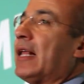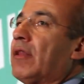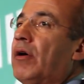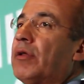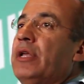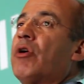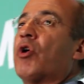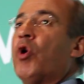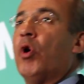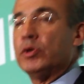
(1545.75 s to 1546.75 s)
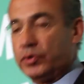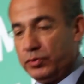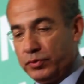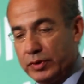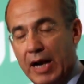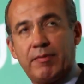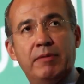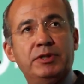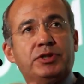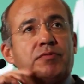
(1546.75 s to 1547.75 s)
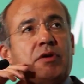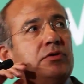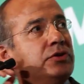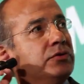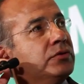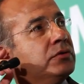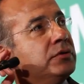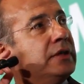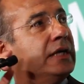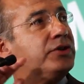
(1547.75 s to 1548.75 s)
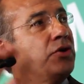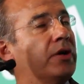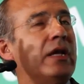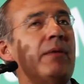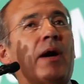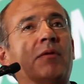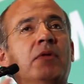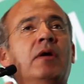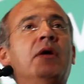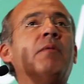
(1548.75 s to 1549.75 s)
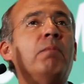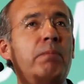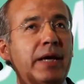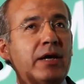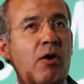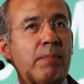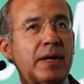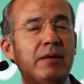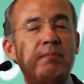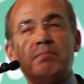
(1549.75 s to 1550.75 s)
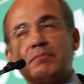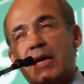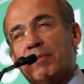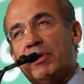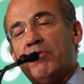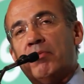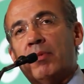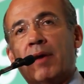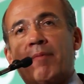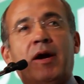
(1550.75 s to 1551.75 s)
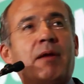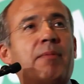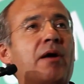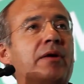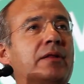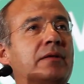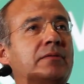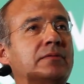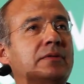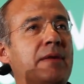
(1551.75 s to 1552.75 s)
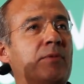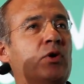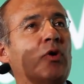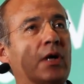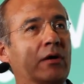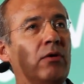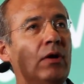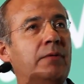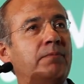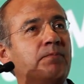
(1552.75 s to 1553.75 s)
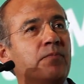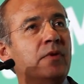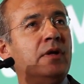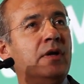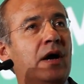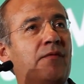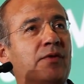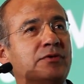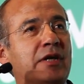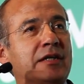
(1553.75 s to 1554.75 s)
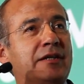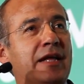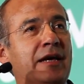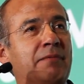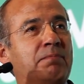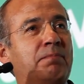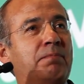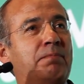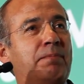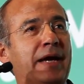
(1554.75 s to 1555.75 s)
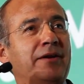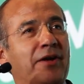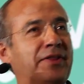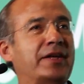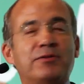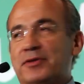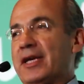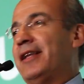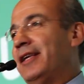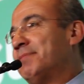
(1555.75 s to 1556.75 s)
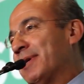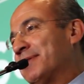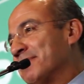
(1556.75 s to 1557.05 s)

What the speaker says: a lot in our goal to carbon emission reductions. Just talking about big company, maybe you have heard about it, the name Coca-Cola. Unfortunately, they pay nothing to say this, but